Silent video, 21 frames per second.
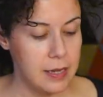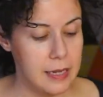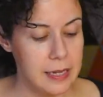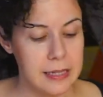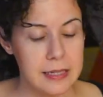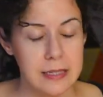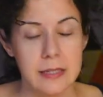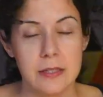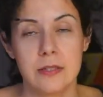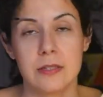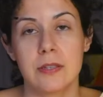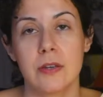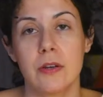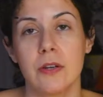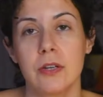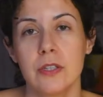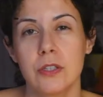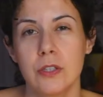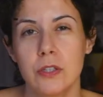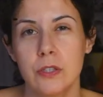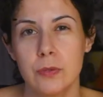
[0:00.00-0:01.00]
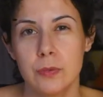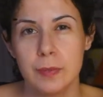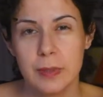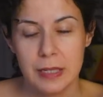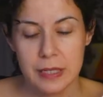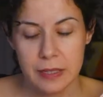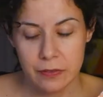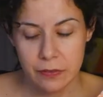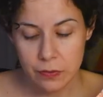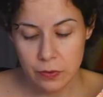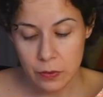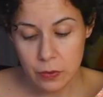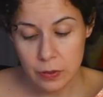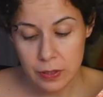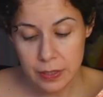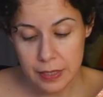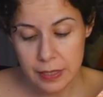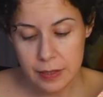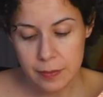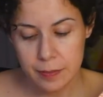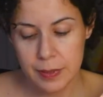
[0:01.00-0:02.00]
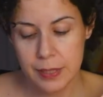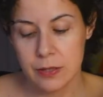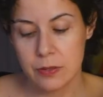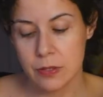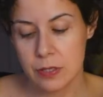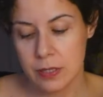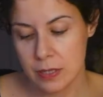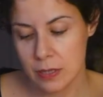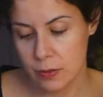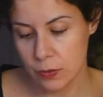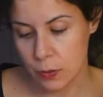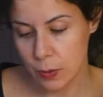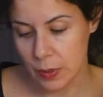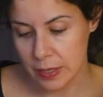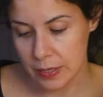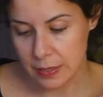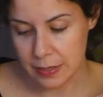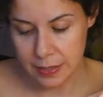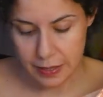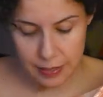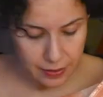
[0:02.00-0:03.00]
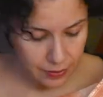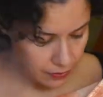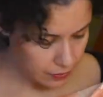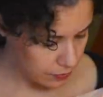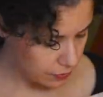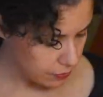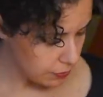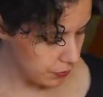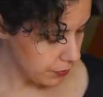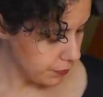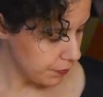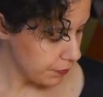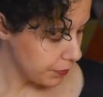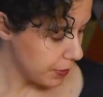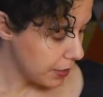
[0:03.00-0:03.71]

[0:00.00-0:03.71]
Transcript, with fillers: It's going to be folded because it's quite see-through,